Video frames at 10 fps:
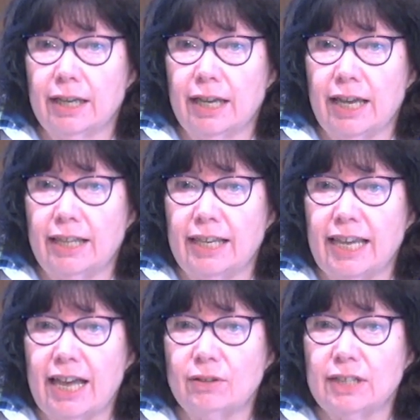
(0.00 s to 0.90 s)
And they
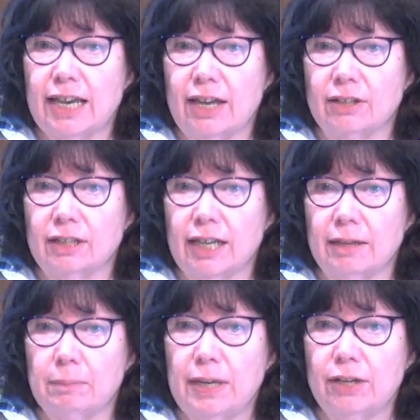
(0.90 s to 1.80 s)
kowtowed like
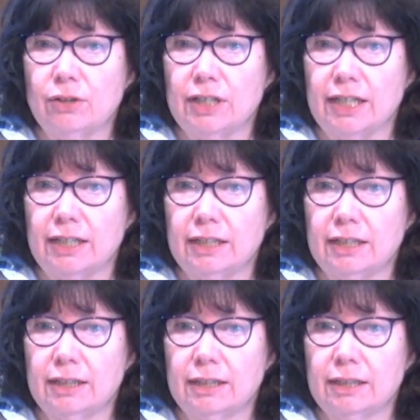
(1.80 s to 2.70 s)
Peter did.
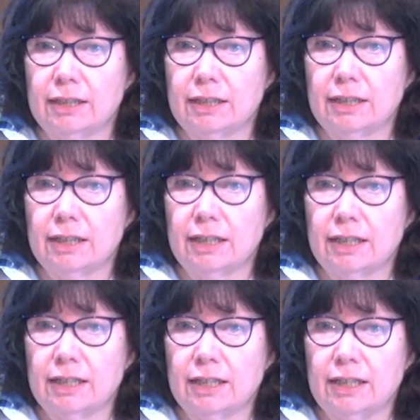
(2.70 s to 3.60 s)

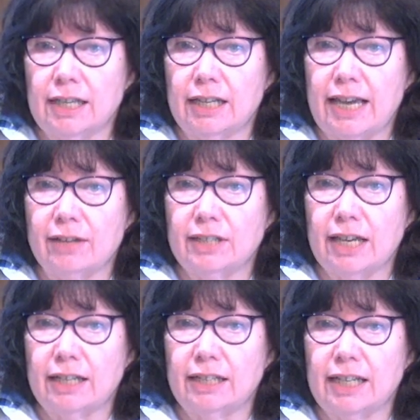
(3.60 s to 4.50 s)
They
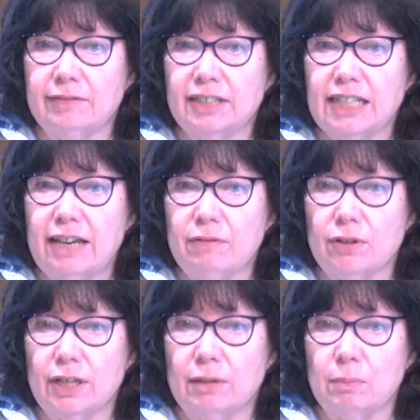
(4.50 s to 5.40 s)
kowtowed and left
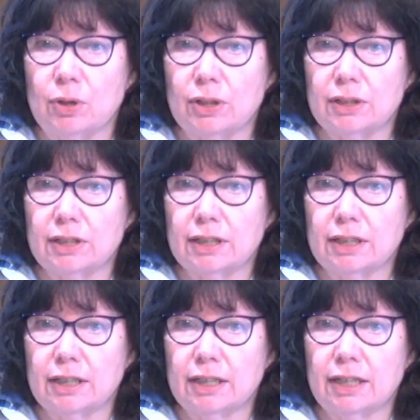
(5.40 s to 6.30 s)
slavery in the books.
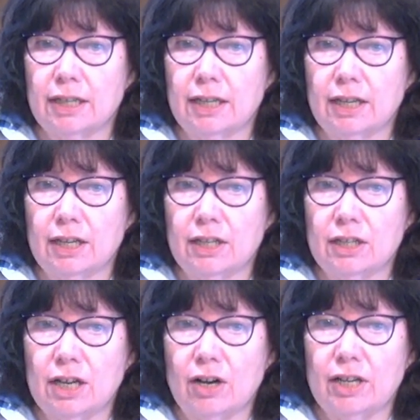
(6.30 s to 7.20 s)

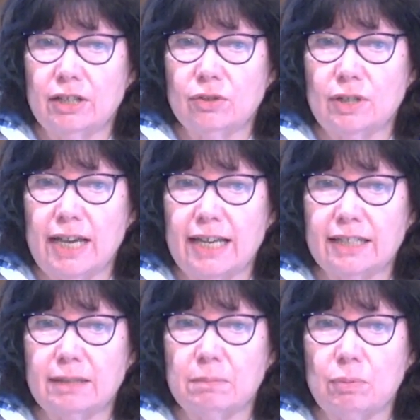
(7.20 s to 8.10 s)
Our history has
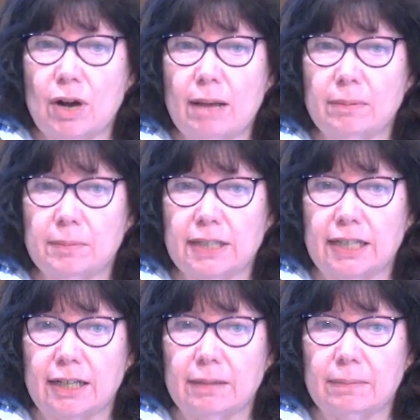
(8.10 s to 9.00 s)
some problems in
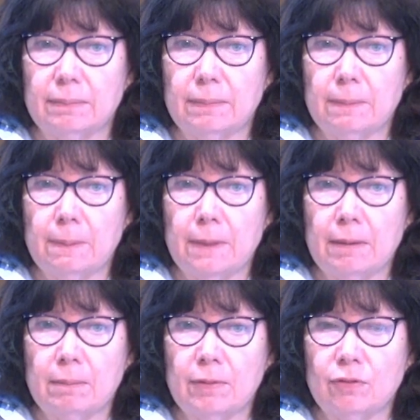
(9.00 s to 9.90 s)
it,
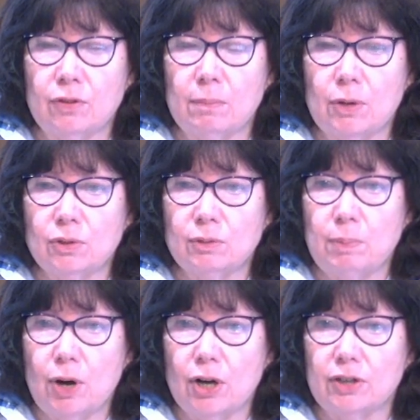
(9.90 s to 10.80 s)
but for the most
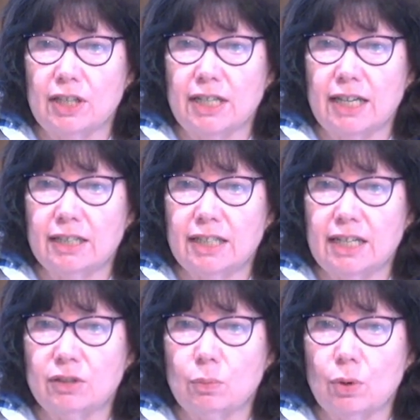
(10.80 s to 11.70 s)
part, the United
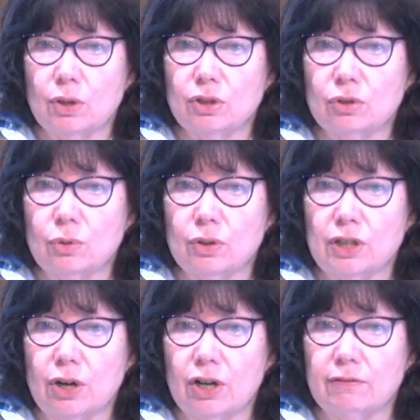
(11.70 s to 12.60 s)
States works toward the
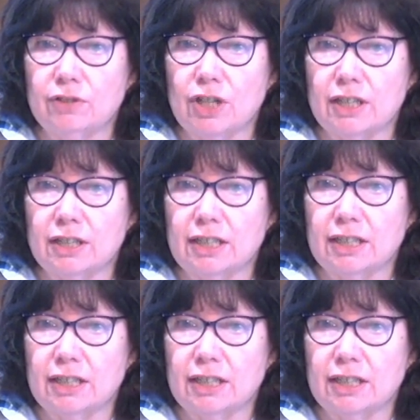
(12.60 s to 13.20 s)
arc of justice.